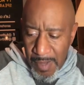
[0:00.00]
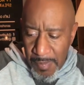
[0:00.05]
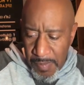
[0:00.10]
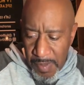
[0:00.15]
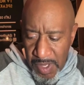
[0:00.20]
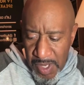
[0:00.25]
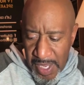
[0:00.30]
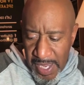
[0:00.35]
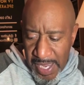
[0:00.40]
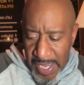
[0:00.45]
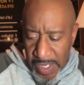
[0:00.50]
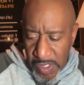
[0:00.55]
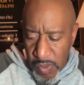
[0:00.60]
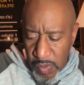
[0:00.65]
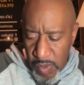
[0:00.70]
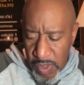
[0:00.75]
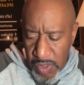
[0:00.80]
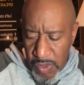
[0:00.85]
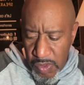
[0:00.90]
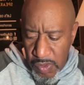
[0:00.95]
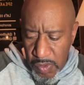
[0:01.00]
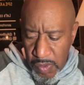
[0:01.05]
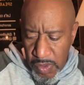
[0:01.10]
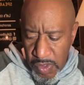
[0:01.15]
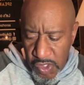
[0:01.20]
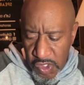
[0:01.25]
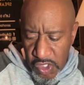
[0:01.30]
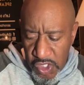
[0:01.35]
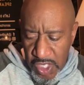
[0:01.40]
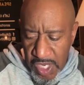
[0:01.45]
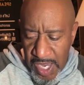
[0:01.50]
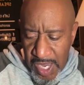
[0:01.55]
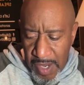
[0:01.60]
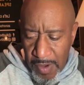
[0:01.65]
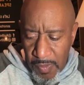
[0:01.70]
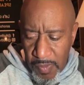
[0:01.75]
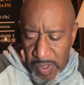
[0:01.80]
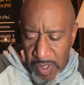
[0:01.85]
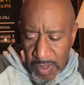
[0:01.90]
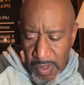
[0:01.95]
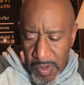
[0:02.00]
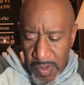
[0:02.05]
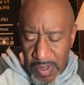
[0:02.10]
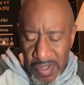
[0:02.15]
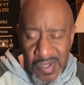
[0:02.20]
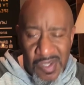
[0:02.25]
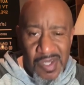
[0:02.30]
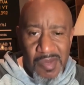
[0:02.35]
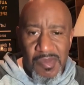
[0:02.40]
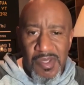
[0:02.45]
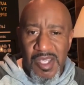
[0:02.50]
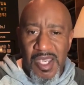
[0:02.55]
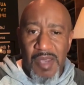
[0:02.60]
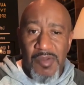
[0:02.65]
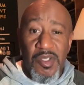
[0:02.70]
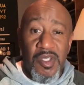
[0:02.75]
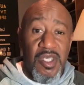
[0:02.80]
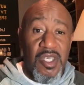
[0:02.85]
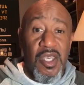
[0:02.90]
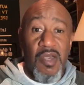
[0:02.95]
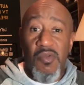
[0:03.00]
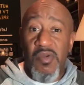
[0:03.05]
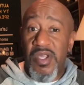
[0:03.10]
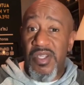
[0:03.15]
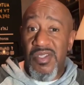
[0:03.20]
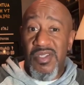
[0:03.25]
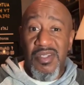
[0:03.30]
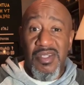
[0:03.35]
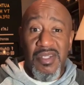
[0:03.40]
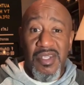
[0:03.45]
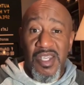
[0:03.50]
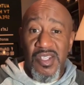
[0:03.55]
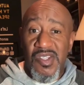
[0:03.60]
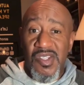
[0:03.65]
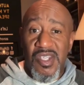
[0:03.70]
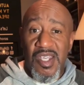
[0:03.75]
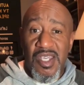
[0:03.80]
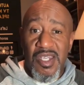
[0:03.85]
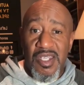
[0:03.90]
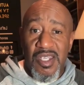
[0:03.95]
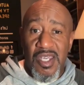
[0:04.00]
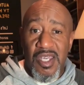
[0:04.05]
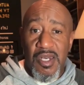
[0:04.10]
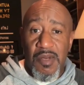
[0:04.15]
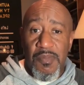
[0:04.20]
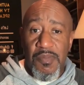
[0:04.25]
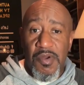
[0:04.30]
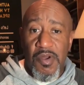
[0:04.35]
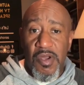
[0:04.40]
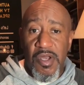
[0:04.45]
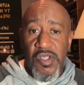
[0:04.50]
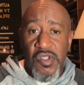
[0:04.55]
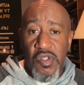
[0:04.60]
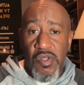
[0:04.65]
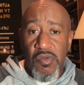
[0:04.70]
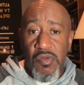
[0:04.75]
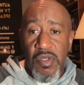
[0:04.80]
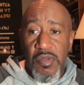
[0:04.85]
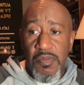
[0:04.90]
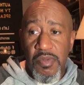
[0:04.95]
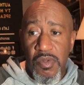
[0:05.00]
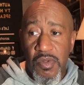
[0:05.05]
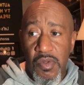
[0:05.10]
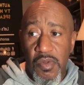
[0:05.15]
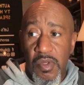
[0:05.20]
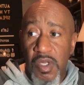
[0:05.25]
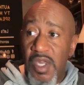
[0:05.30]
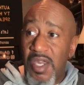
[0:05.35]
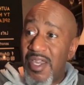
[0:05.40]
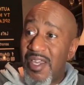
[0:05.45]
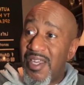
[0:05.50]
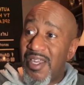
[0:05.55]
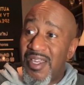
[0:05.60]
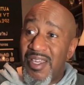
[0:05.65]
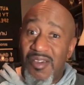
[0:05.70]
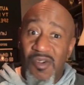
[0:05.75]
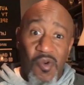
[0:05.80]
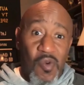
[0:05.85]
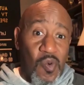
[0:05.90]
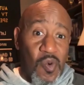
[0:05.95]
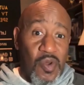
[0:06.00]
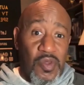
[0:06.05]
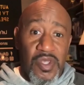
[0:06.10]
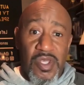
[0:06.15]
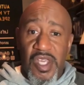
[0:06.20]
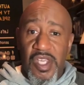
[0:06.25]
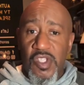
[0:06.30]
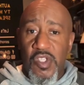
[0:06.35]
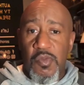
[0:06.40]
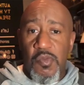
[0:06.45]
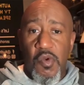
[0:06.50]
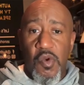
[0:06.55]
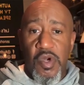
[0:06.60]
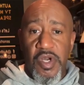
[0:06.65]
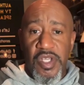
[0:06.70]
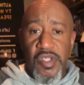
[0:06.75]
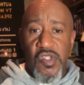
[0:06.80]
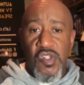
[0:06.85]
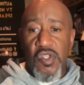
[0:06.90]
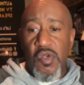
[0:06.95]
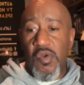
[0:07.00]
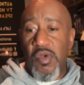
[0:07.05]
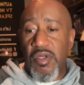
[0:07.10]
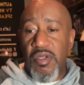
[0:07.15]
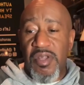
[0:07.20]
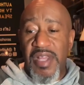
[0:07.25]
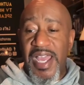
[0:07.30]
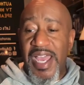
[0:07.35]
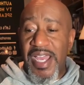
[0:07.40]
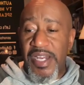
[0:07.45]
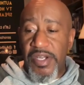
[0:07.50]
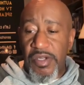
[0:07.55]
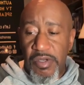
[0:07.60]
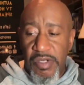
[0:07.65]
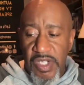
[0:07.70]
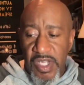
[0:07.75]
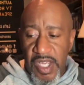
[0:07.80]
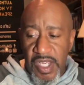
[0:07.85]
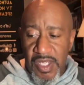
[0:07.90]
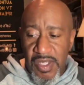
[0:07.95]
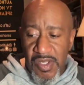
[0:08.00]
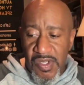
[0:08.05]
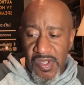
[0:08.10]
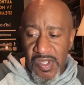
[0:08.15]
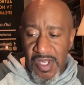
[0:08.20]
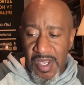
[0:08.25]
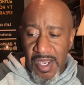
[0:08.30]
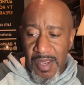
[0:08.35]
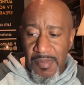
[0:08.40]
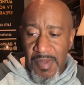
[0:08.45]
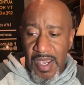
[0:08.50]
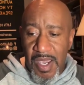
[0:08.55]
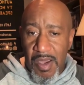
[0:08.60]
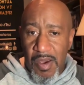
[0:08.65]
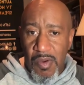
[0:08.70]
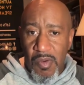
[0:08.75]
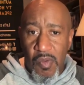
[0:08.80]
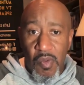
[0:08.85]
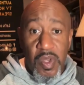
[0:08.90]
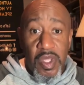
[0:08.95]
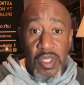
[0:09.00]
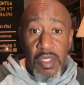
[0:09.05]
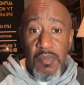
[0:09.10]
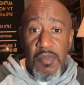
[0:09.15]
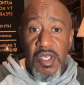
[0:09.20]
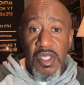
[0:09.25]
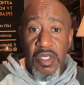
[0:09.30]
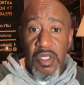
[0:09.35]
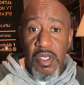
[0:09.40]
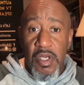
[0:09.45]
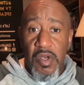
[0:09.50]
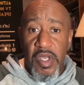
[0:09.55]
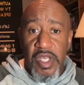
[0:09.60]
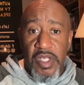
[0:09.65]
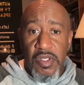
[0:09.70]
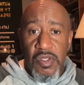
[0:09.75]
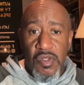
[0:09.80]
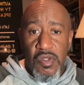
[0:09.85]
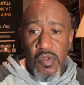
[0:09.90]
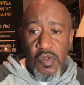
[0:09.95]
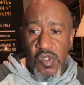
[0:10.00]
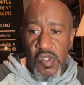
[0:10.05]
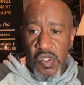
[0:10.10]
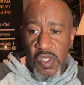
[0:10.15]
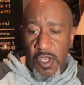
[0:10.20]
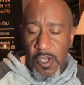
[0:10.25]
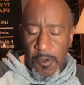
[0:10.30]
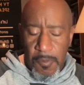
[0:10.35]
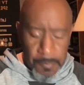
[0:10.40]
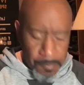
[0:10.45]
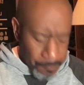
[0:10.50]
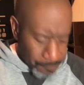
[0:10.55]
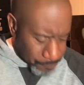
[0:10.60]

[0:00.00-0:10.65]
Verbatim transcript: But as we do this chat, we know that sometimes you can't wait till the next day to kind of pause and reboot or the next morning. So we're glad you're taking this time out with me to go ahead and do so.